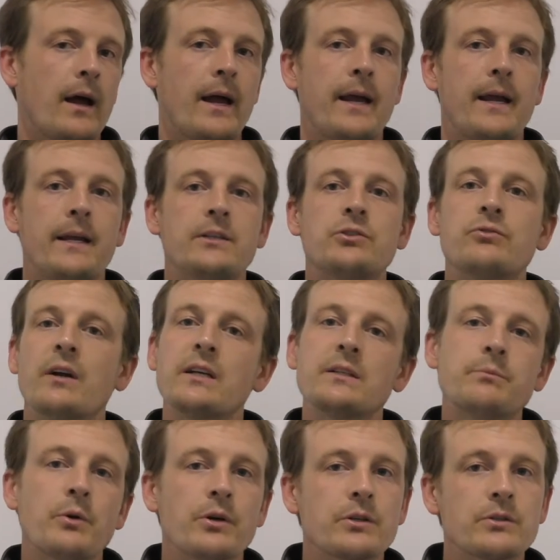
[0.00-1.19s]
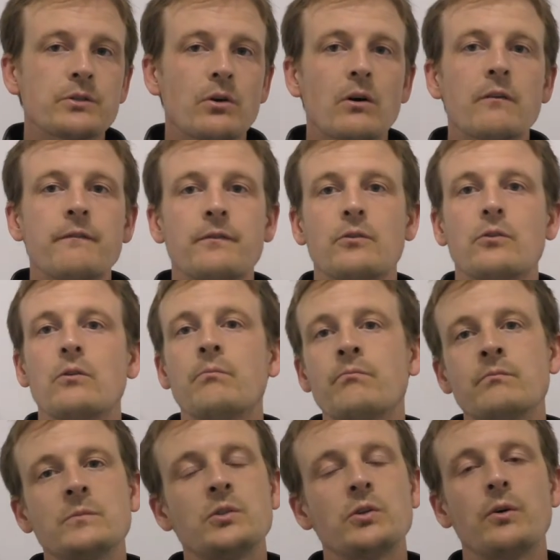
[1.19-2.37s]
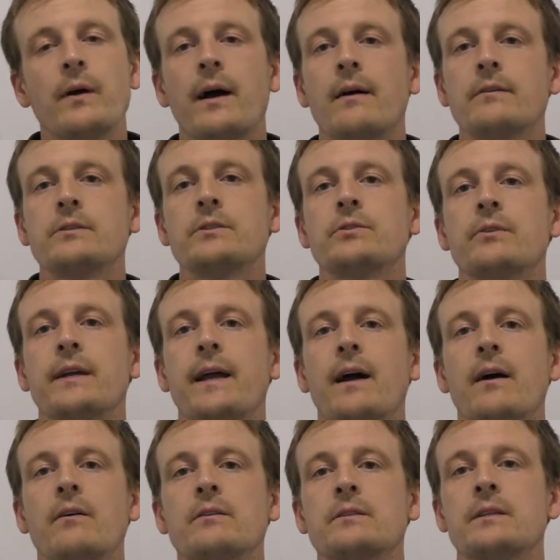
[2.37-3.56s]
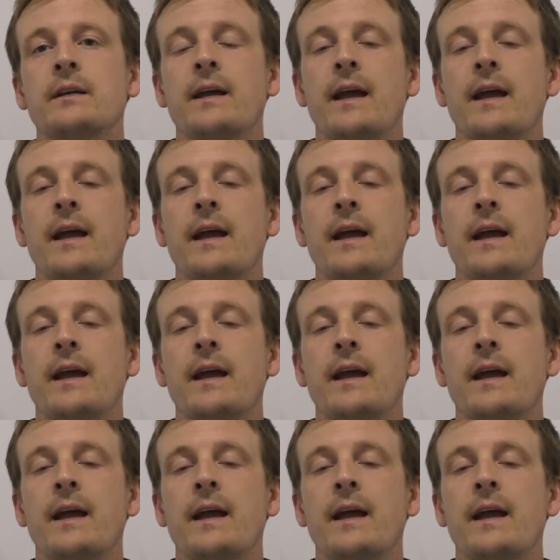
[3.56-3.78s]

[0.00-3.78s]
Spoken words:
a Strasbourg sock for 2 hours, 3 hours.